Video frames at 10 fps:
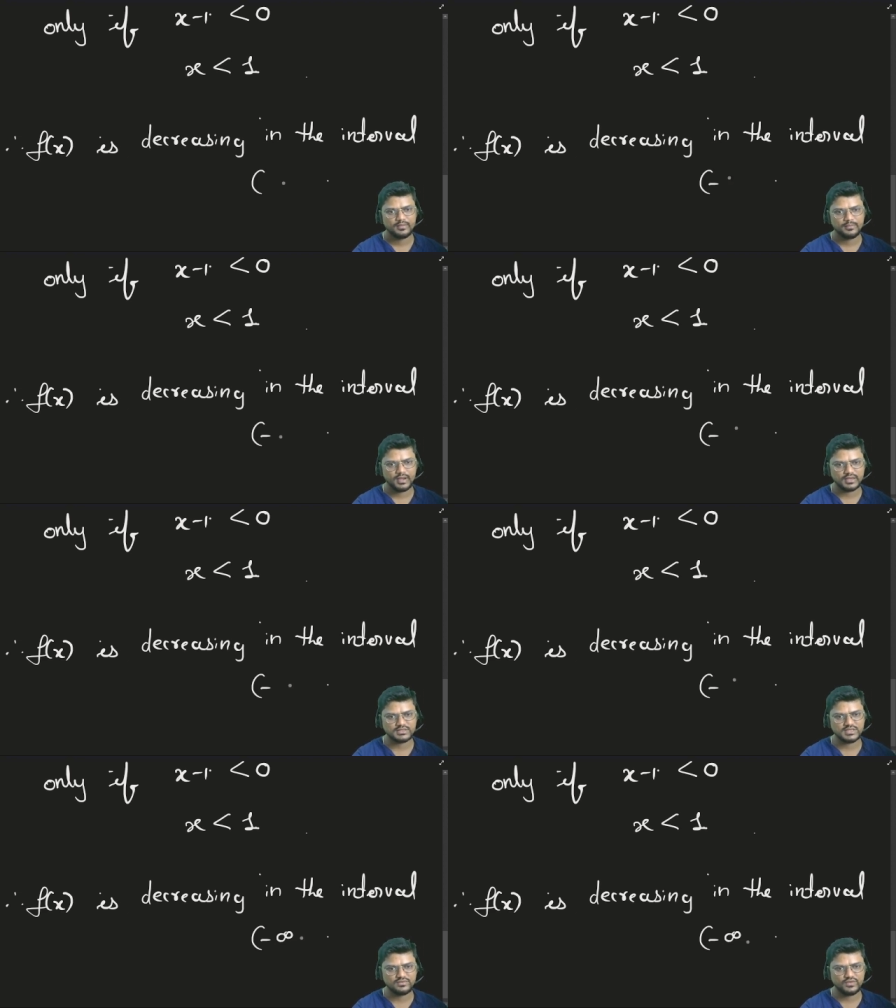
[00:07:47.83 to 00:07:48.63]

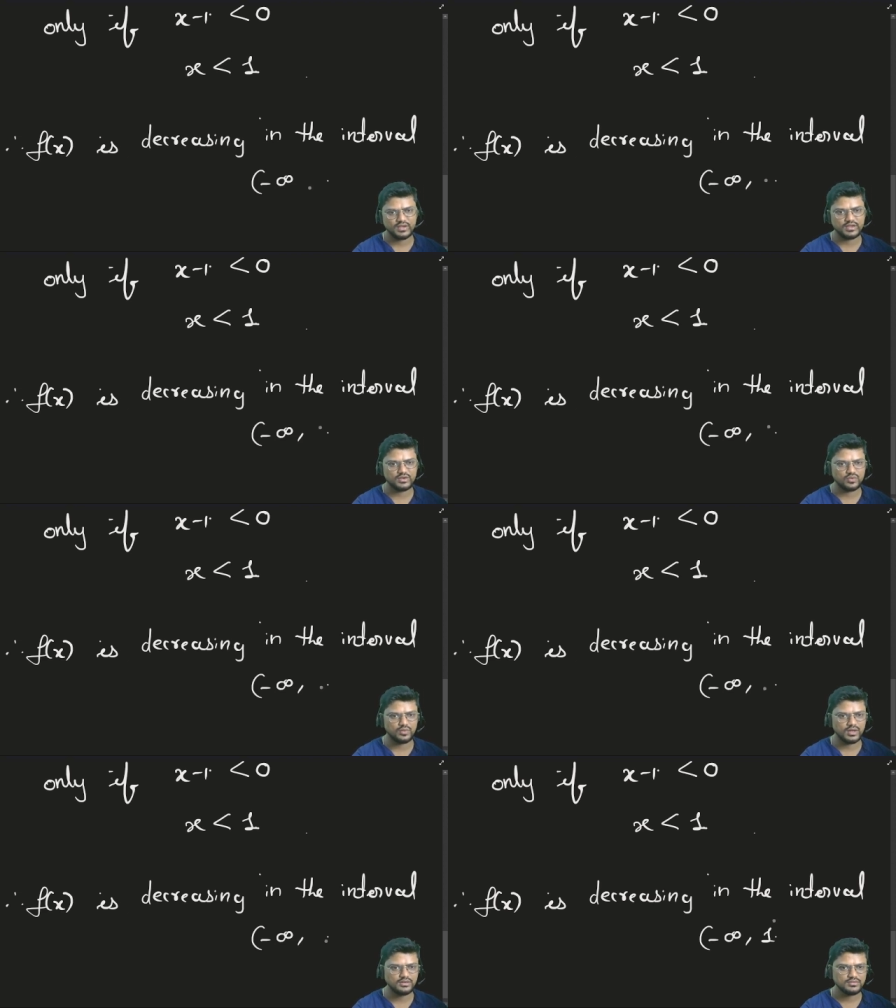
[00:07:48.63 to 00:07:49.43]
minus infinity to
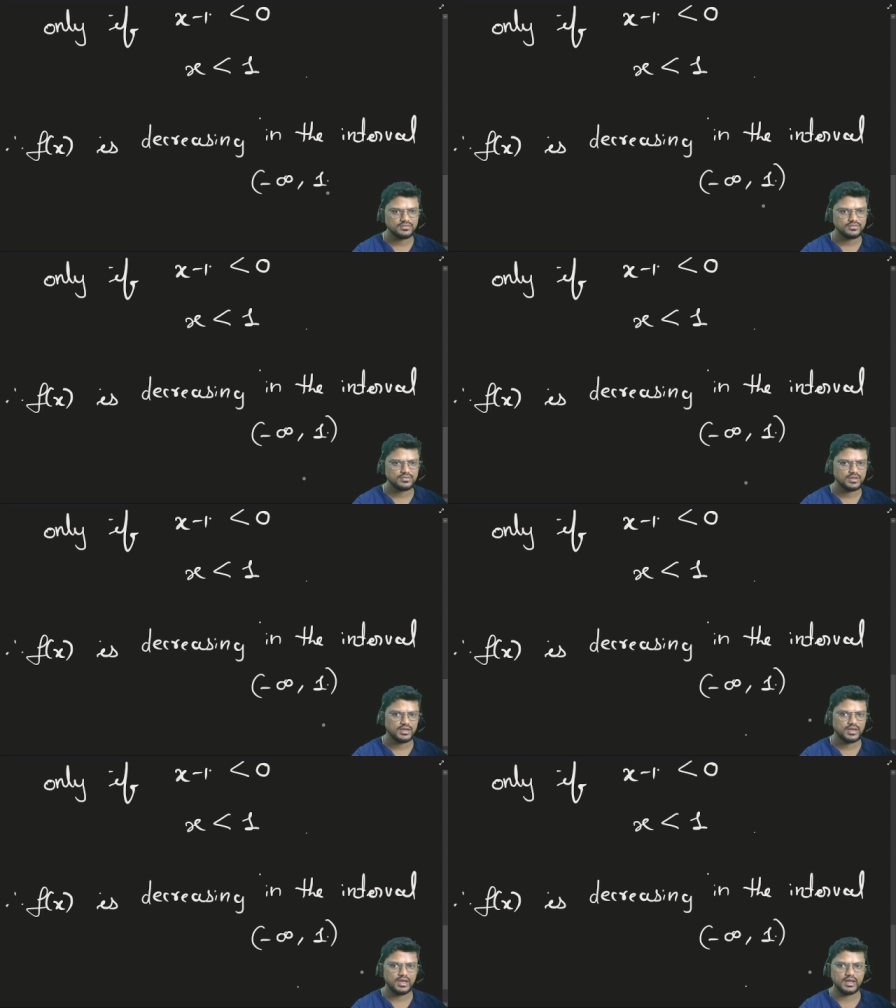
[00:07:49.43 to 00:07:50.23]
1,
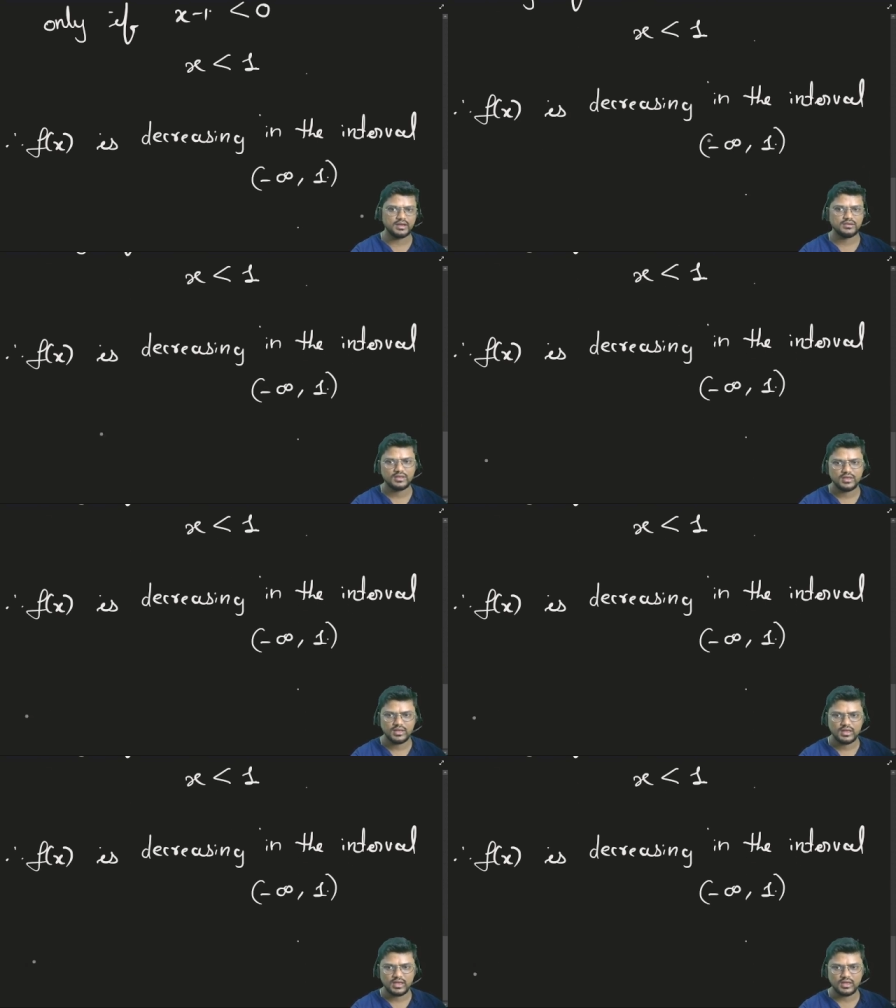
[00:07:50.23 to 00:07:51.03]
and
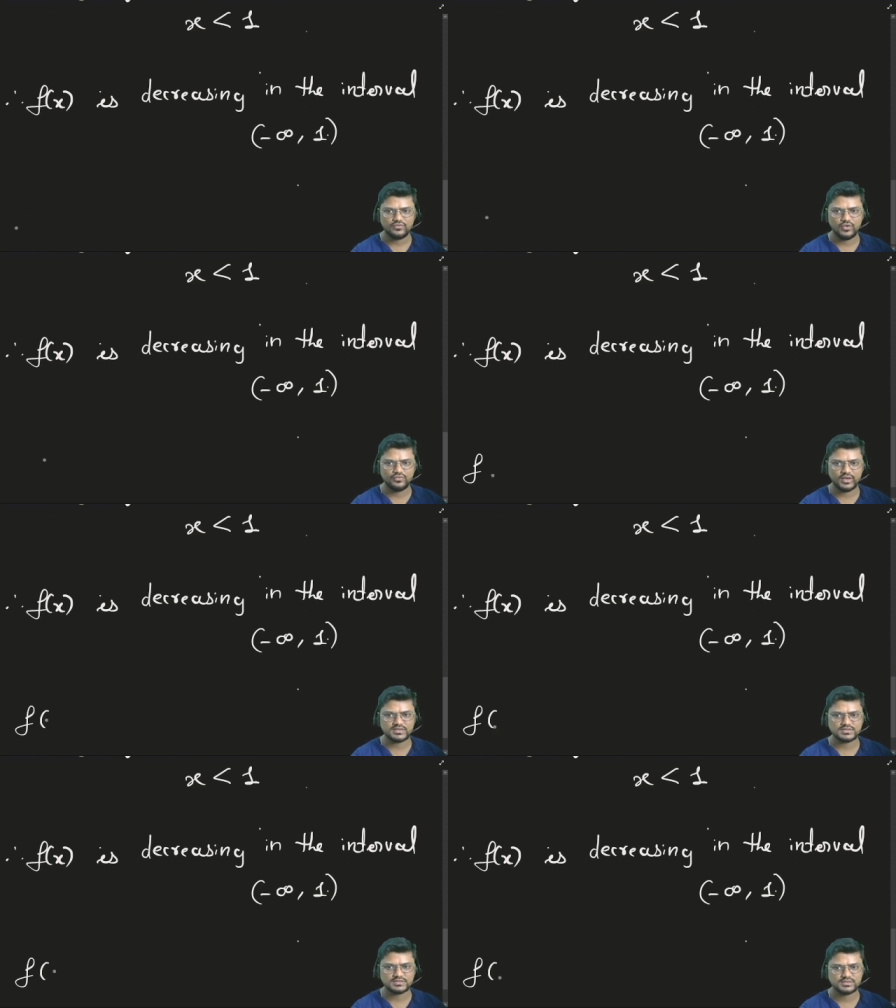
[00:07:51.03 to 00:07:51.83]
f of
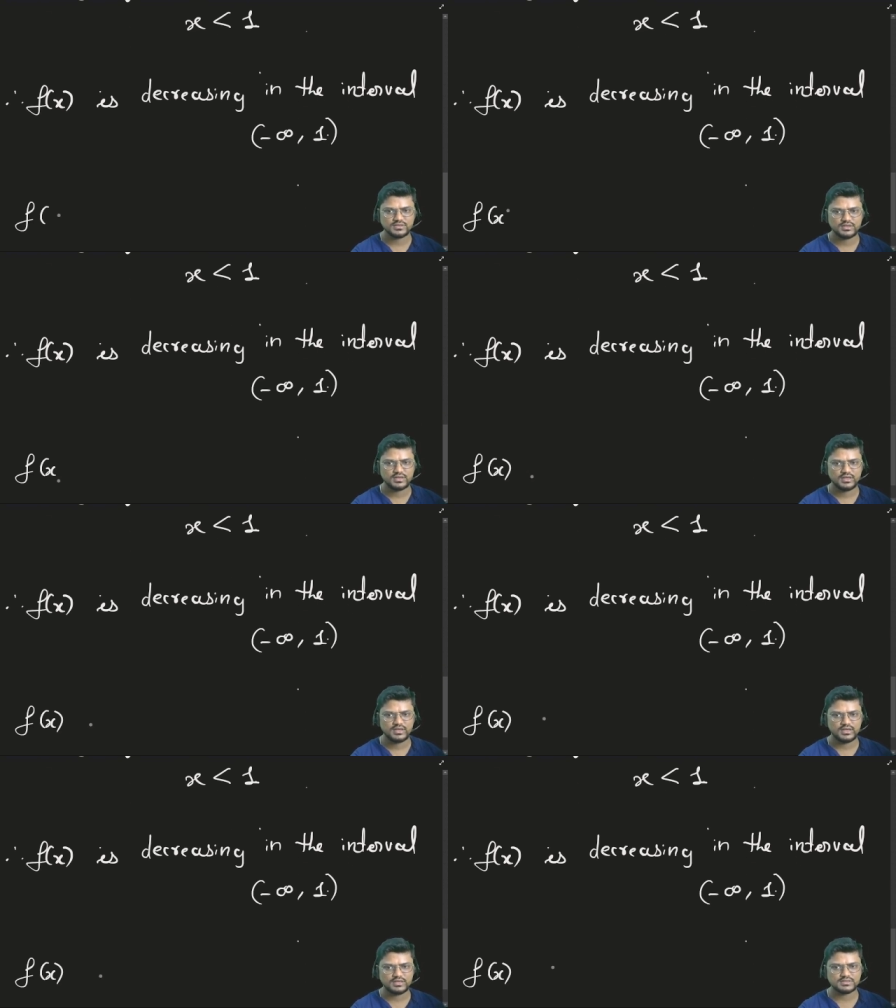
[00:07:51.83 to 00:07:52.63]
x
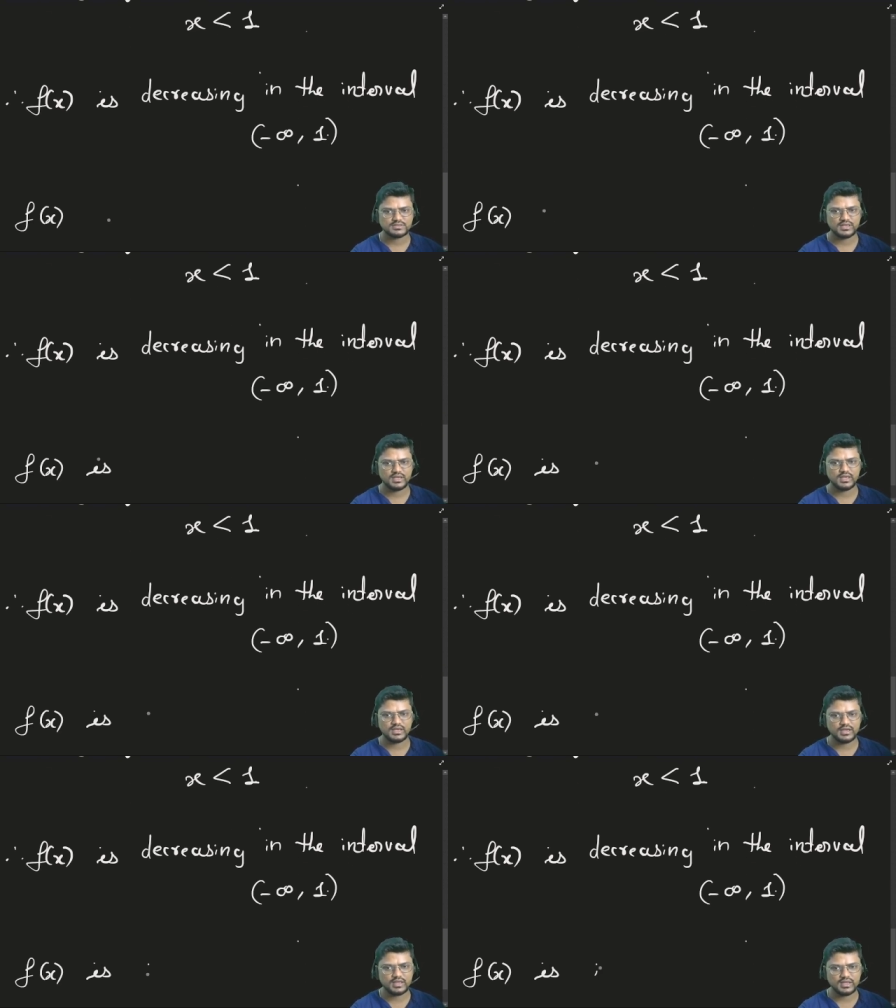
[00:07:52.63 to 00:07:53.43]
is
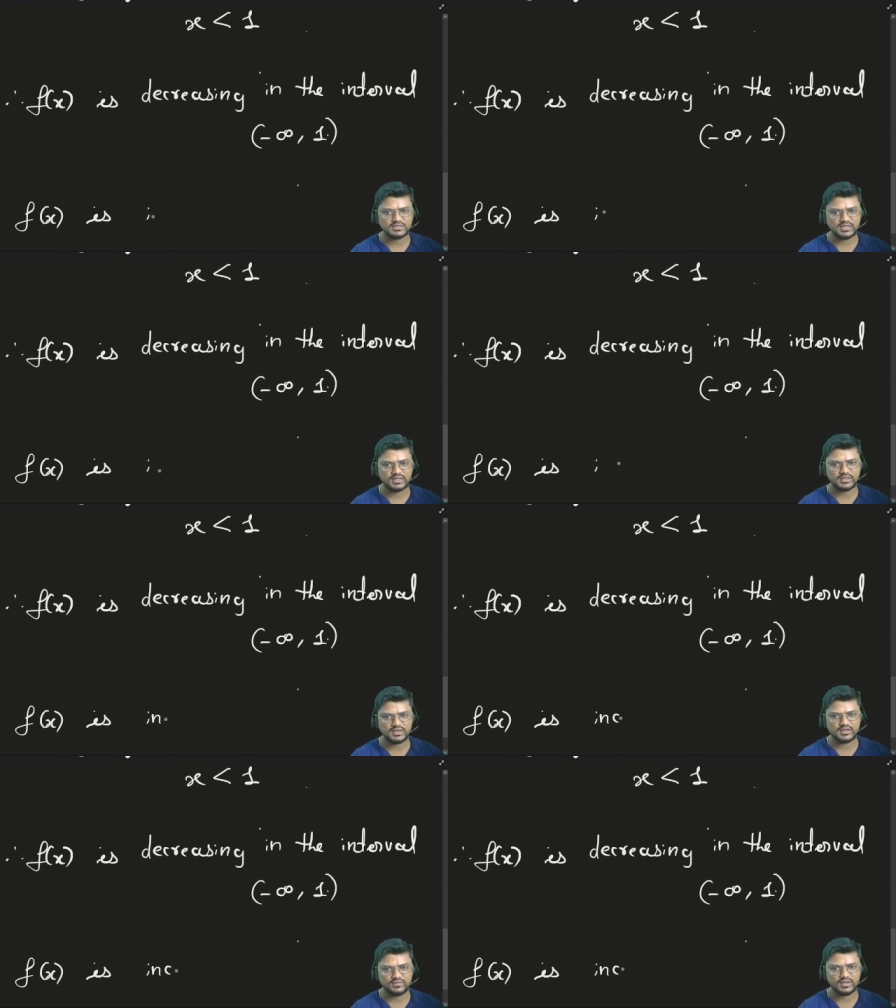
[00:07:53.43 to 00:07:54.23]
increasing in the
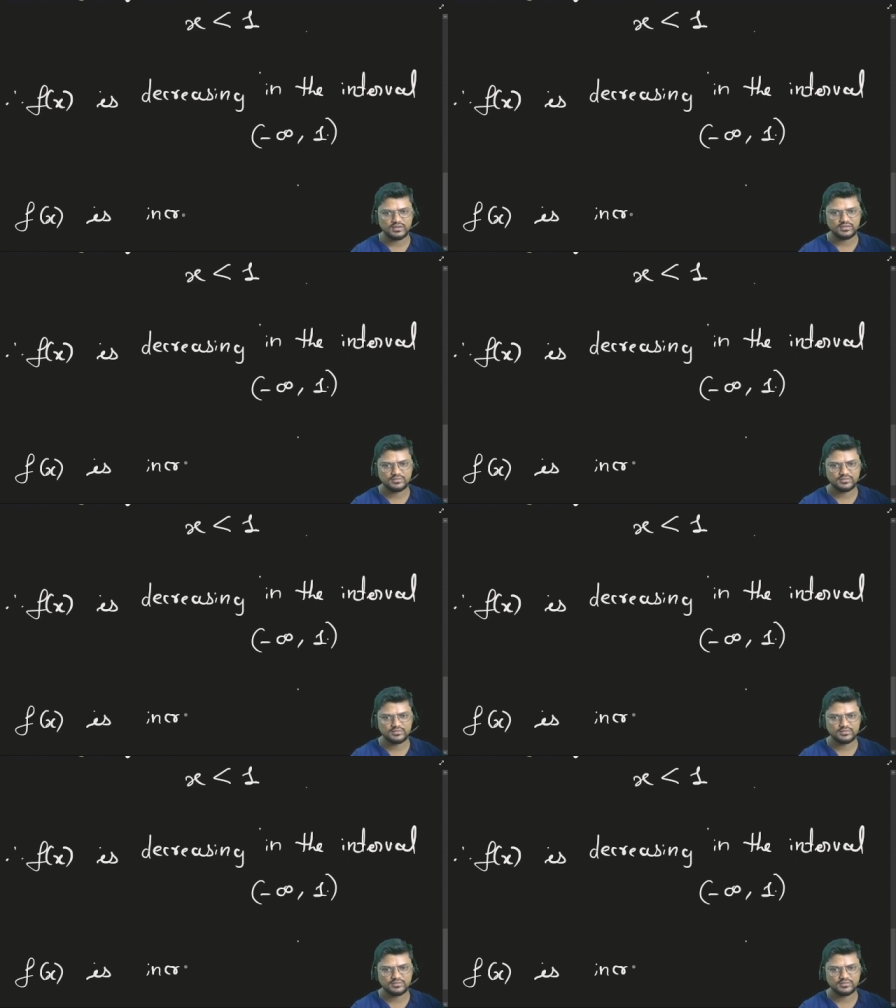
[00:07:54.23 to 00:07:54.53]
interval